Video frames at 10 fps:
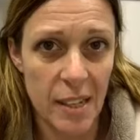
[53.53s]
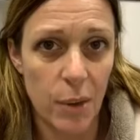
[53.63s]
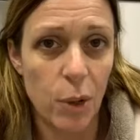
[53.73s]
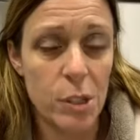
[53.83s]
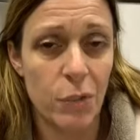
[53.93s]
I
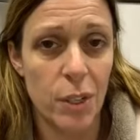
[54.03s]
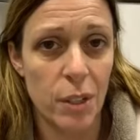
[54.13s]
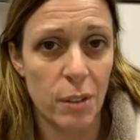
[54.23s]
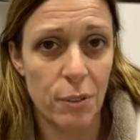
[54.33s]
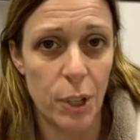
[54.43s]
know a lot of you
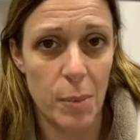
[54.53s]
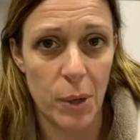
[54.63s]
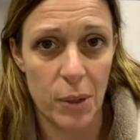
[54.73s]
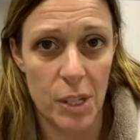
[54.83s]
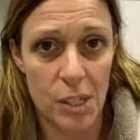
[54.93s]
that follow me
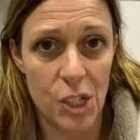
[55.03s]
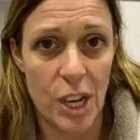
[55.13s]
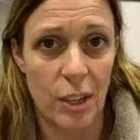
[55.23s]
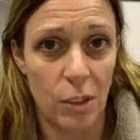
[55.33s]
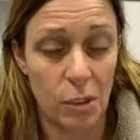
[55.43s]
on this
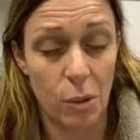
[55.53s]
channel